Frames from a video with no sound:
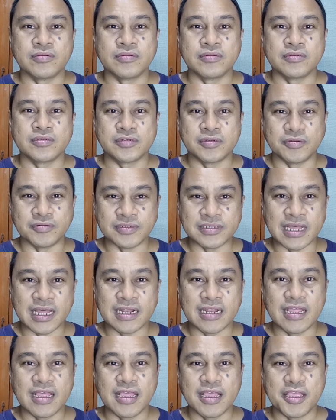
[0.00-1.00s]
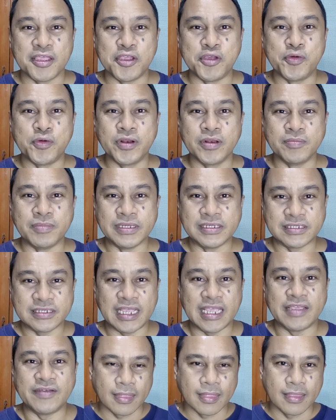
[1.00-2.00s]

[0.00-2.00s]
so that you will be safe